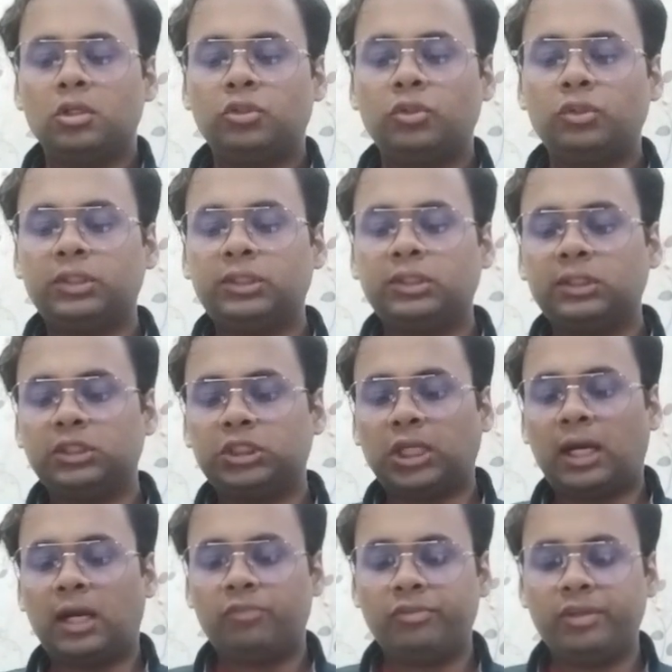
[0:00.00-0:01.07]
So this is the
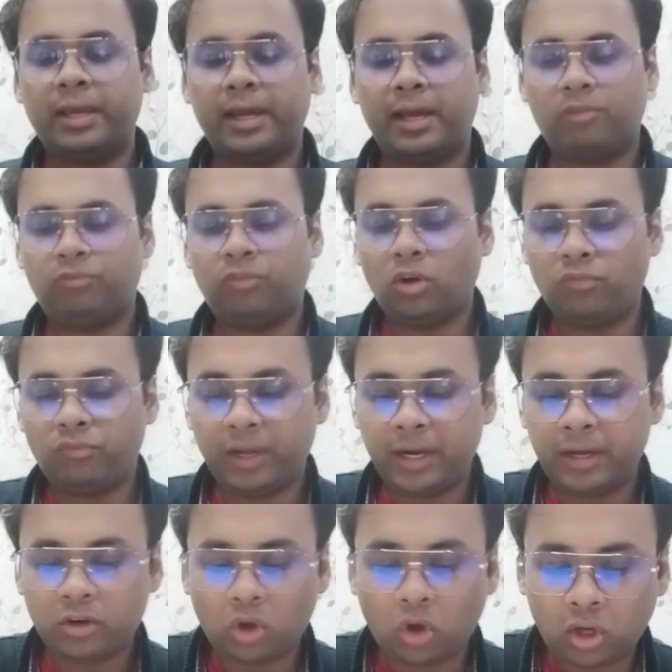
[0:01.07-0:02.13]
chart we have for
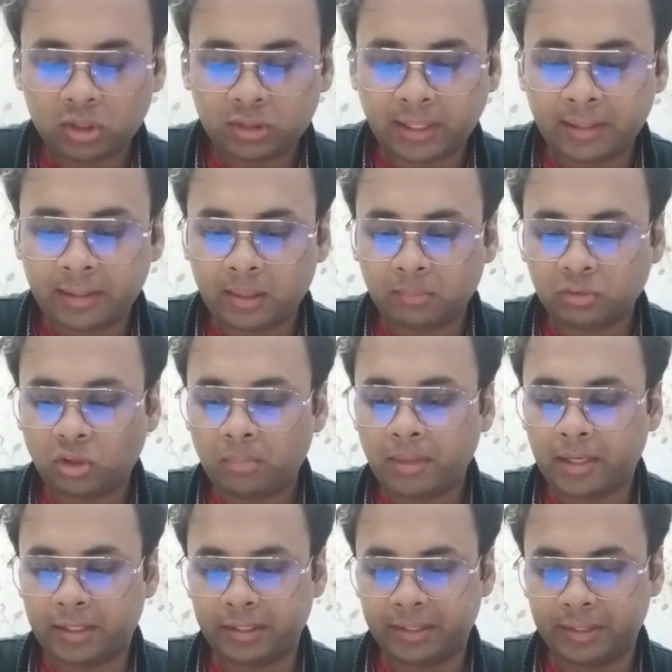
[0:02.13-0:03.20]
weight, cost and in terms of
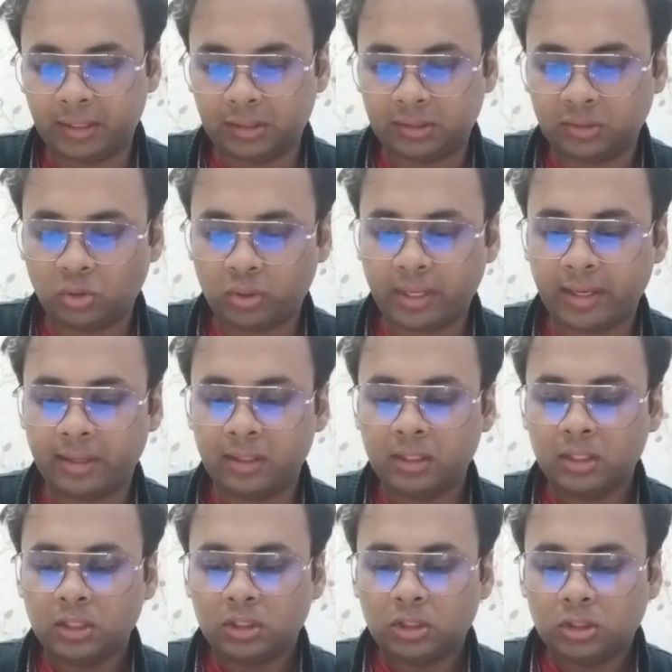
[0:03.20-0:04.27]
materials. Okay.
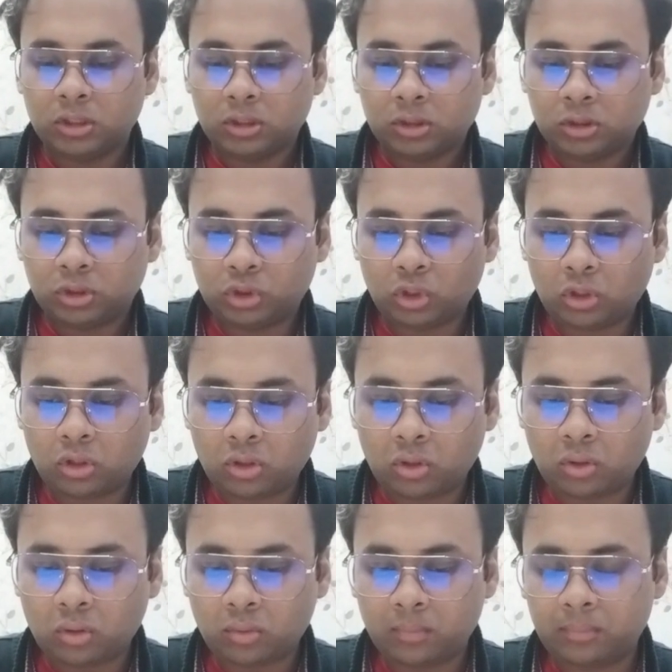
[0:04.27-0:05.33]

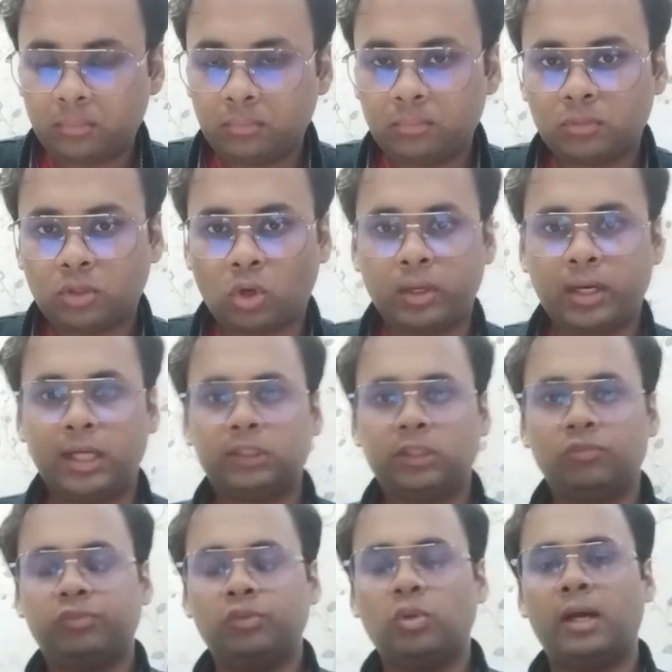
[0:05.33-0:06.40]
So
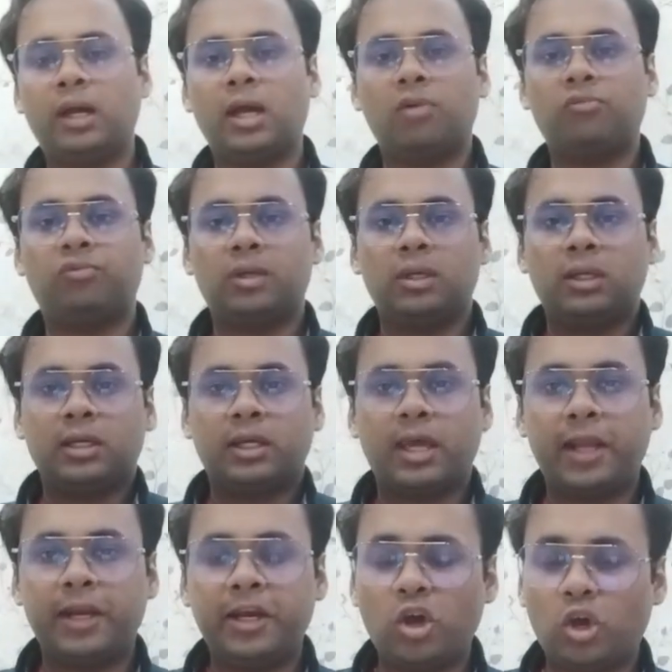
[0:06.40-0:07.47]
congrats if you have
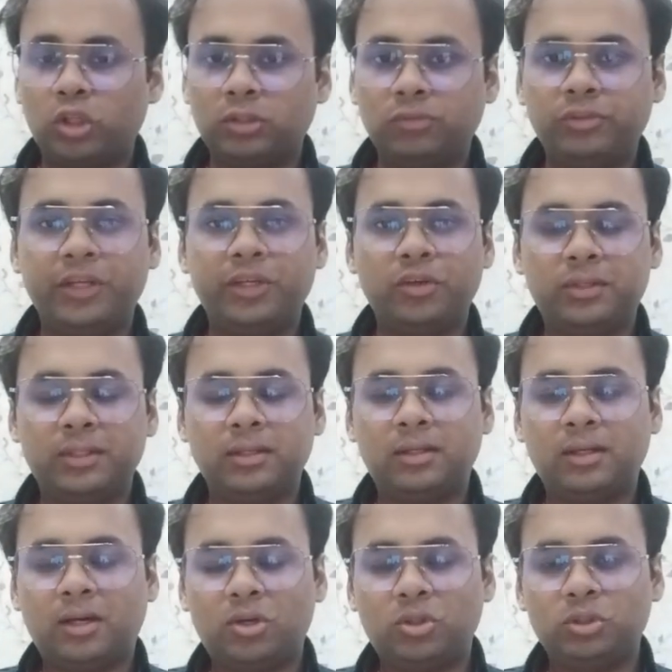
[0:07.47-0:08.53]
carried on the video
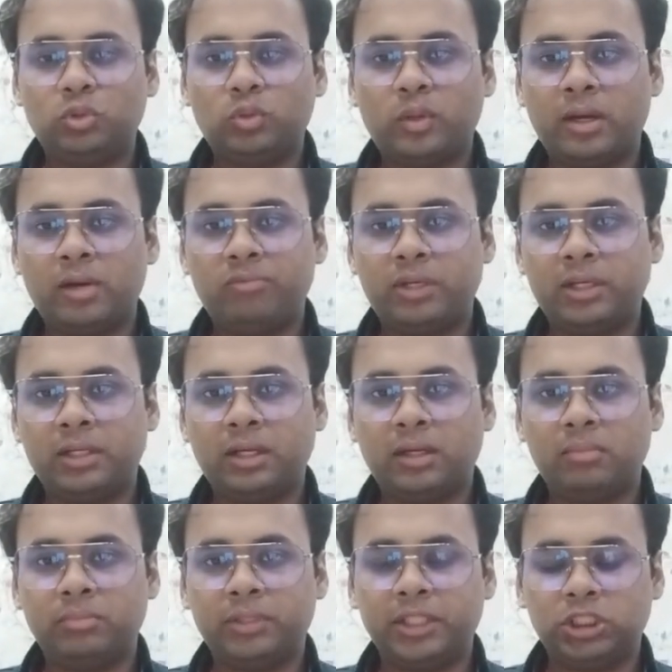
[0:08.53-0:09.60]
till now. You have done
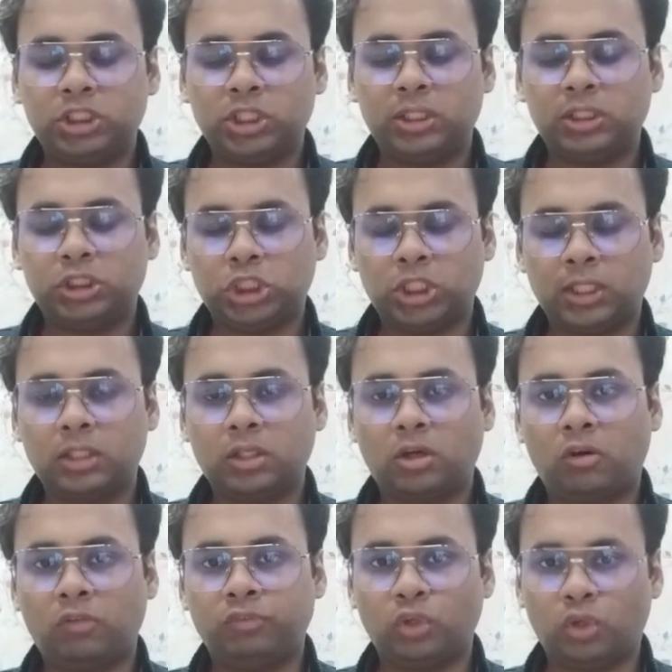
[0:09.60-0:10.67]
a major chunk
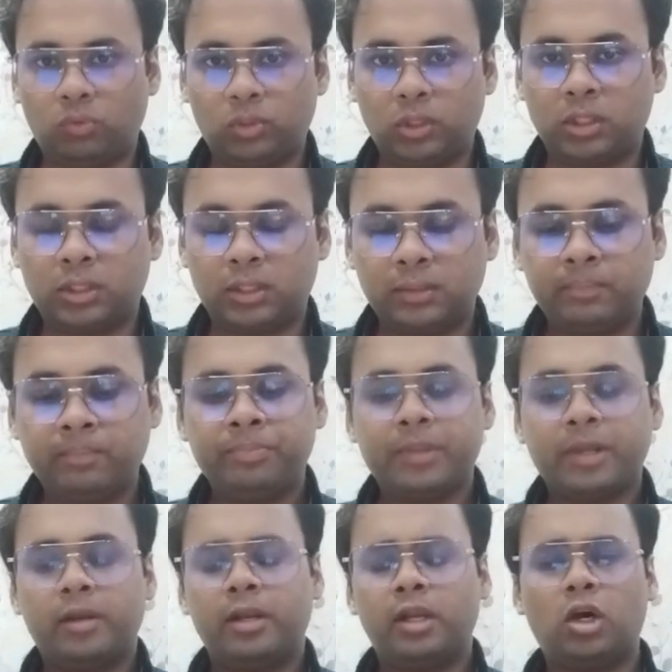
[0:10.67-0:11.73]
of your work.
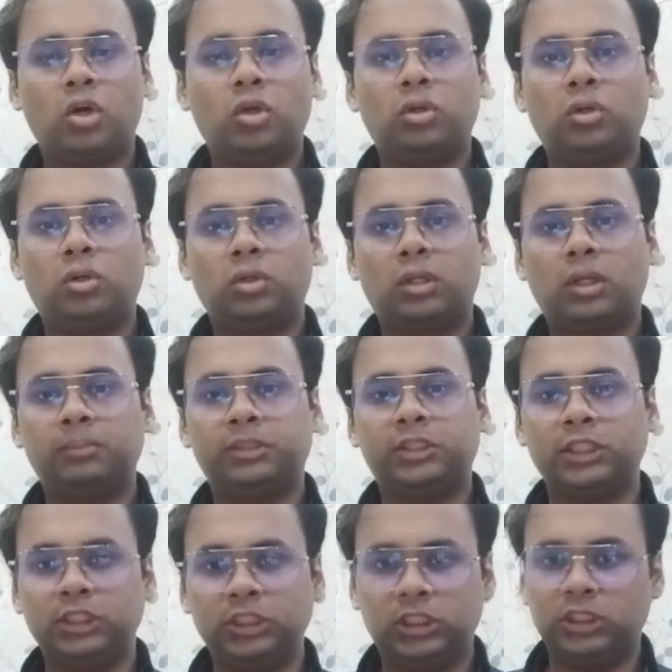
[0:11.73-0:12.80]
Now comes
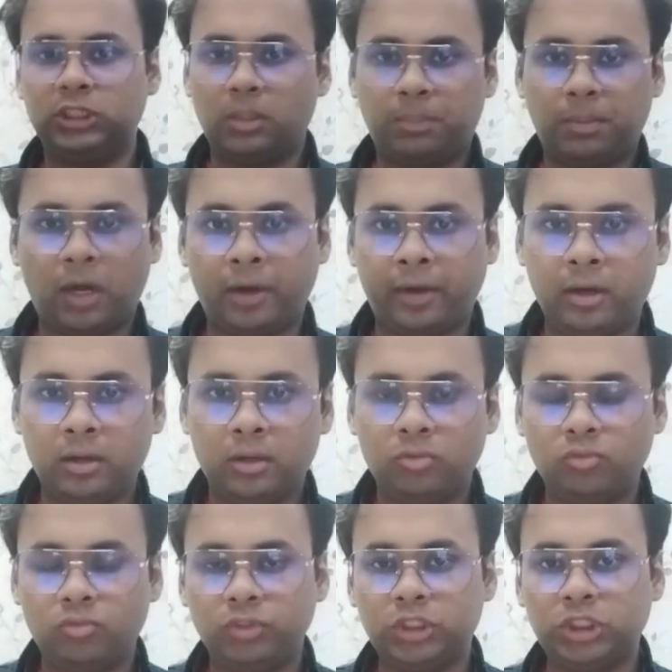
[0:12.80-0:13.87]
the easier part,
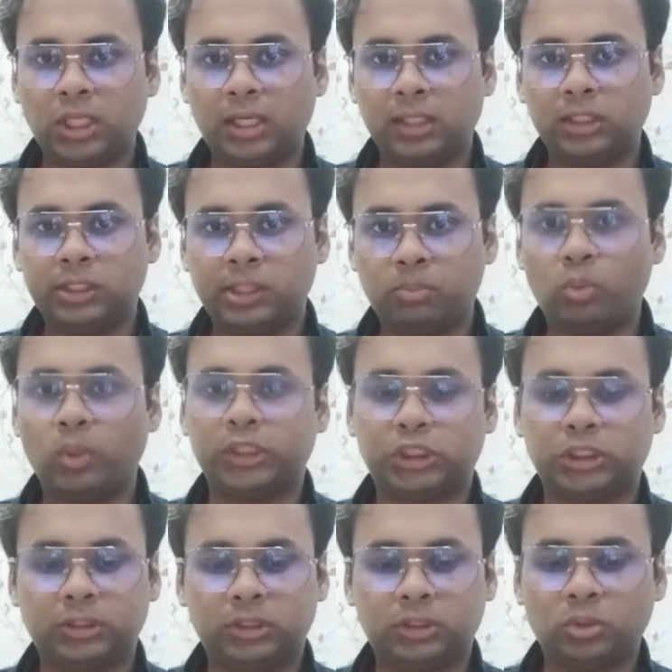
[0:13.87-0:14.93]
which are the sub
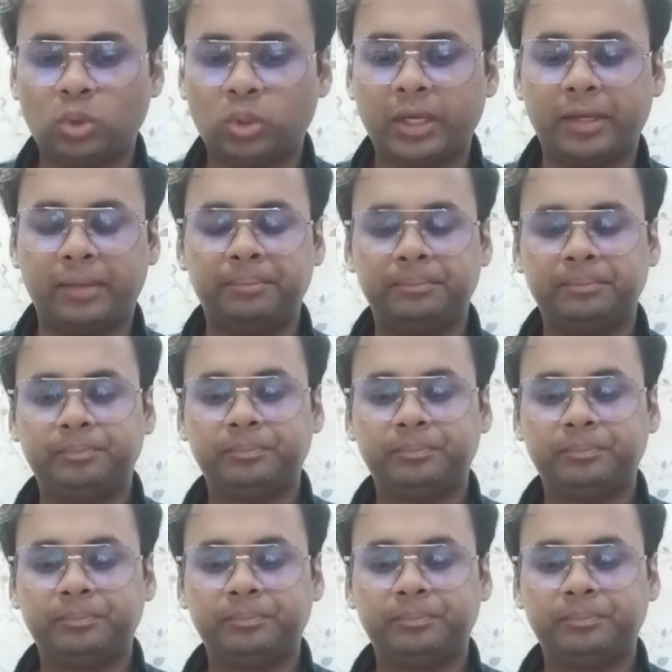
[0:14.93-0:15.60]
questions. Okay.